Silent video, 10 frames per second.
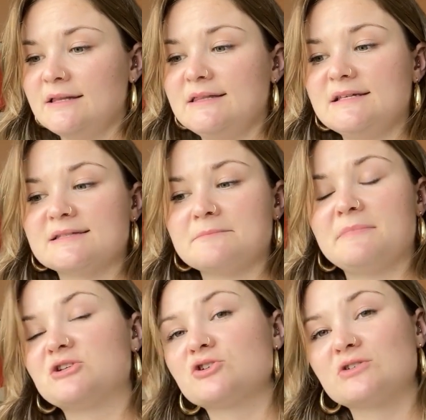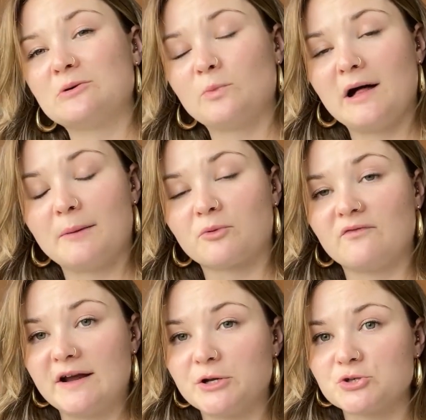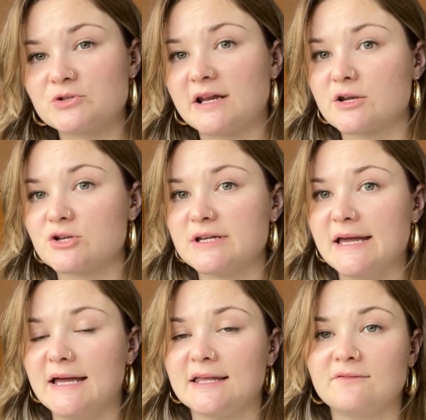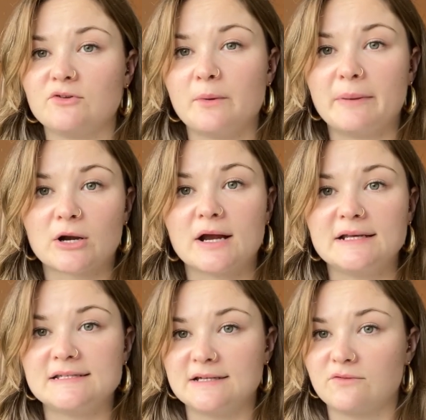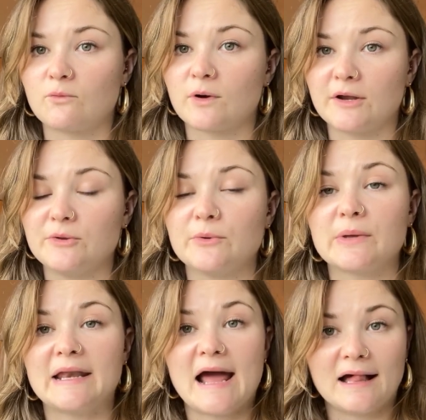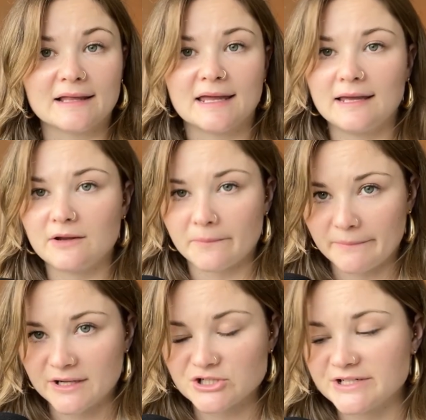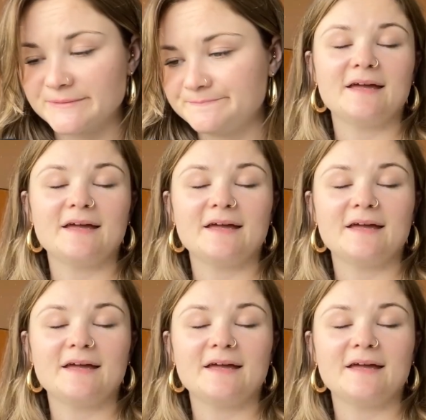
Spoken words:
These metrics will help refine your strategy and give you a better idea of where you can allocate your budget.